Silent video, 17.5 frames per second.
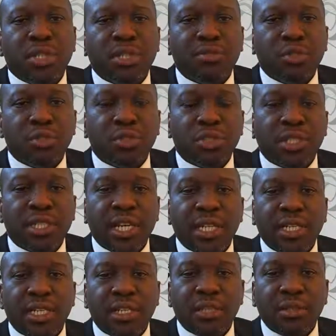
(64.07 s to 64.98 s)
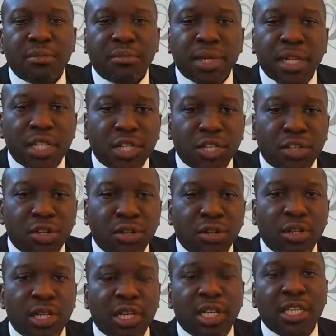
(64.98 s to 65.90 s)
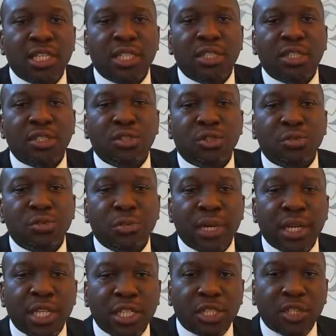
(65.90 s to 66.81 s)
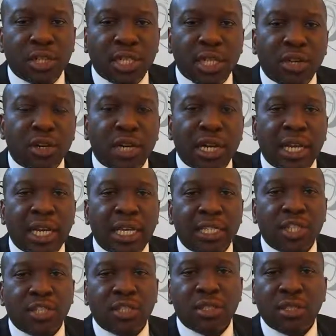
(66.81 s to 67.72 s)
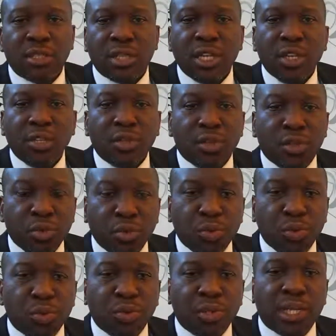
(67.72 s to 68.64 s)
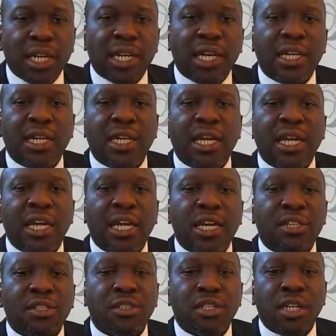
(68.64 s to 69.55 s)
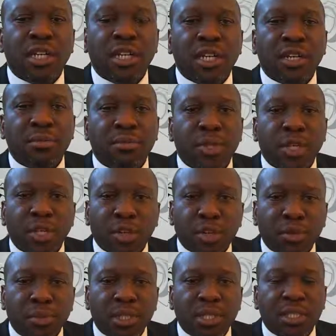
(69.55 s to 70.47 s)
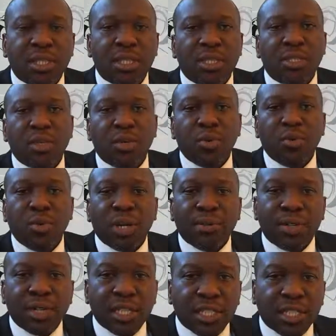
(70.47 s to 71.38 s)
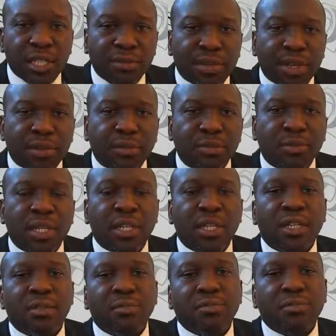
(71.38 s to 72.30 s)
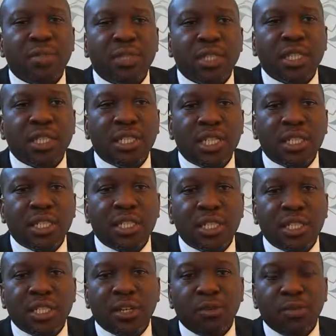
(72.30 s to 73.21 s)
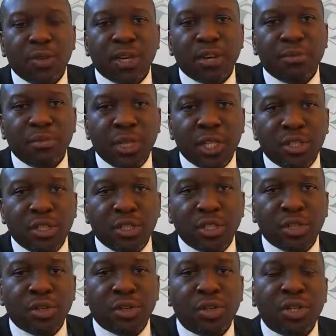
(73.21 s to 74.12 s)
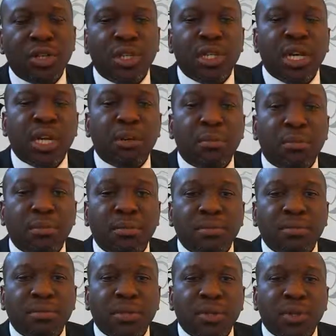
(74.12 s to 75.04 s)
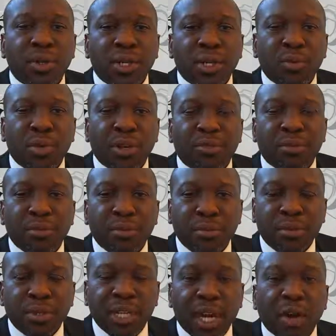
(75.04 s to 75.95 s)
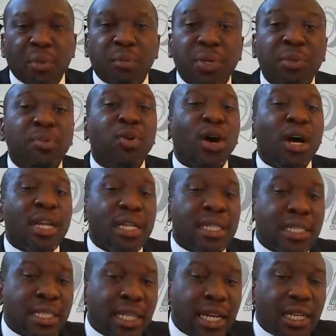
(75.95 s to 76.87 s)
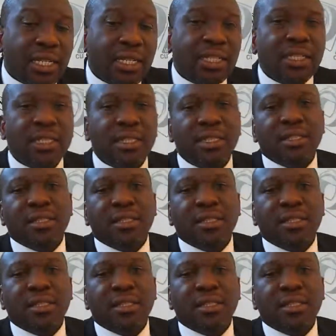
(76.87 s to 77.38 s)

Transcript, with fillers: civil society, manage all N G Os, manage other organizations through the Learning Alliance um, committees. We have done several uh, presentations, and we have made sure, and we have, now people understand